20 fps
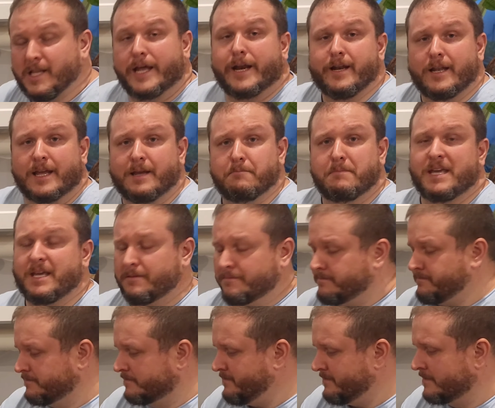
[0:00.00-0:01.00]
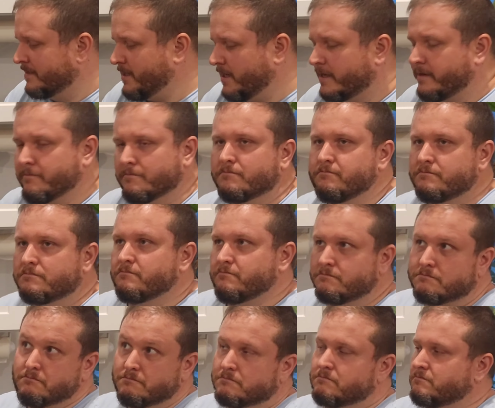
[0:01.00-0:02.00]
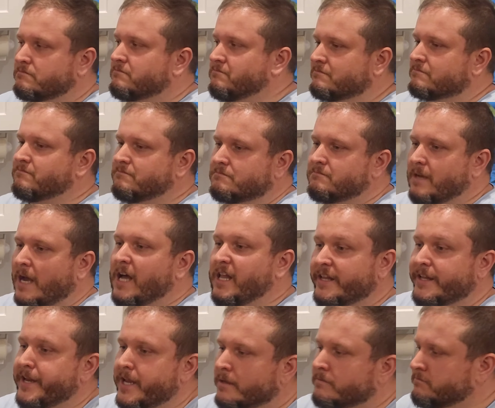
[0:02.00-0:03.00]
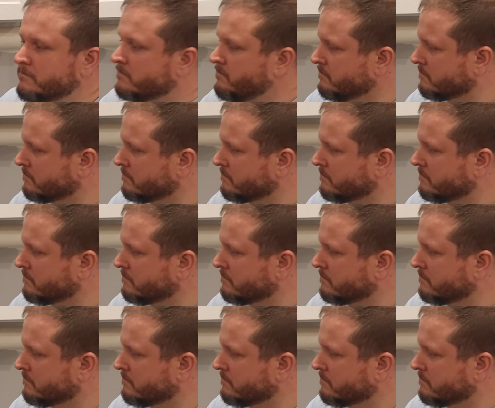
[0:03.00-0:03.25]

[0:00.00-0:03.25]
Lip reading: Not unlike me on a holiday.